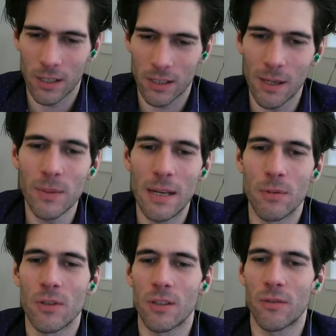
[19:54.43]

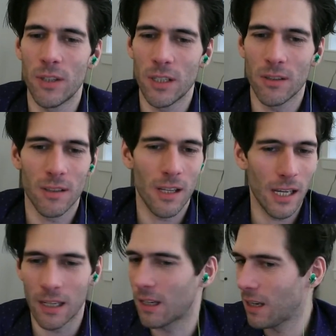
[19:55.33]
sometimes it just feels
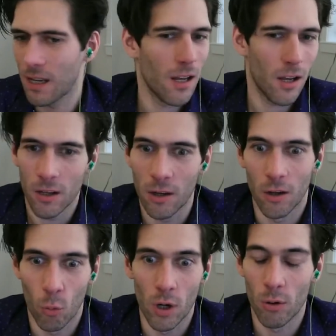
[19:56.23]
like,
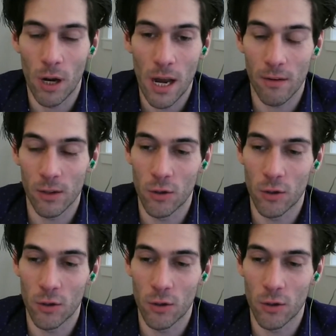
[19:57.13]
what do I have?